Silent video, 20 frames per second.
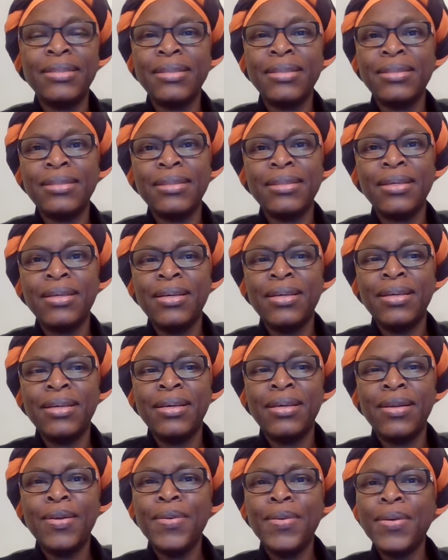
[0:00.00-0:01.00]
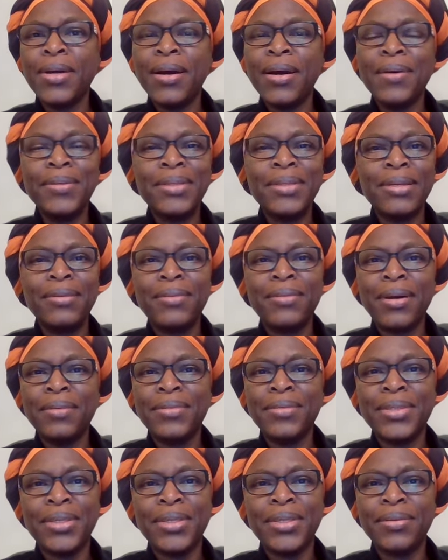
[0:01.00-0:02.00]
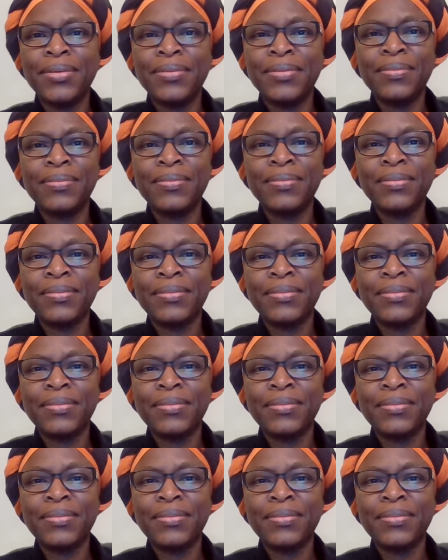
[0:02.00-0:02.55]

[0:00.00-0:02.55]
just look out around you.